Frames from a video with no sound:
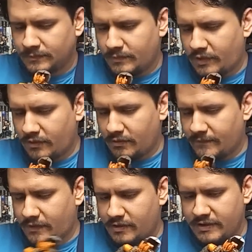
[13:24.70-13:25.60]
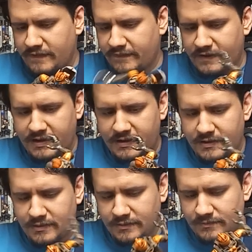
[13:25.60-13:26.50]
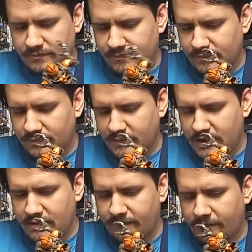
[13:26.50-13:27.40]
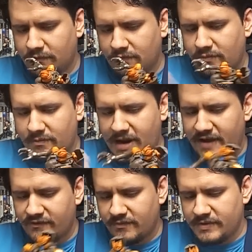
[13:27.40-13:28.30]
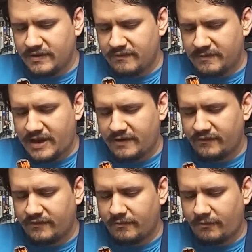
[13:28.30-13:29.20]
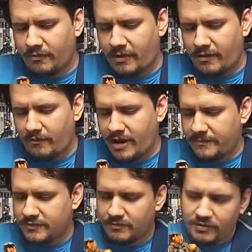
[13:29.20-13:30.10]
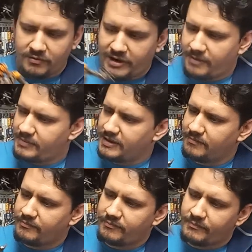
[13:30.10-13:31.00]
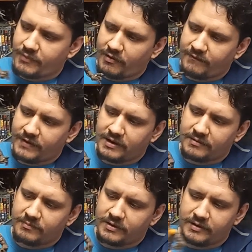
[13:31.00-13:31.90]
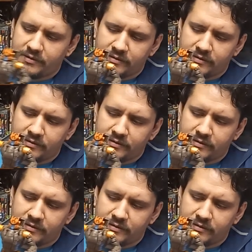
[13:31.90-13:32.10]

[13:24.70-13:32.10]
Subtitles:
But overall, he's like an affordable masterpiece, minus the robot Raptor mode not being perfect, but